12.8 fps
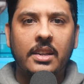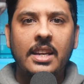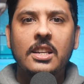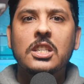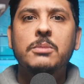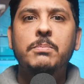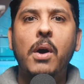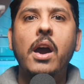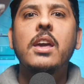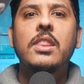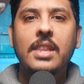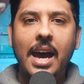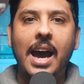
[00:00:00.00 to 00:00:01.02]
Yet
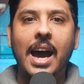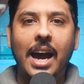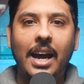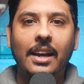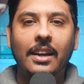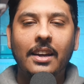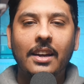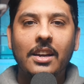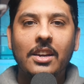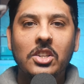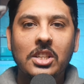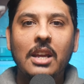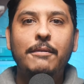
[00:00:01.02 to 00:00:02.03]
despite that,
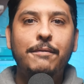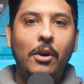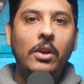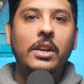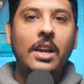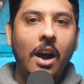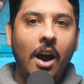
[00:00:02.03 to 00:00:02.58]
she then followed it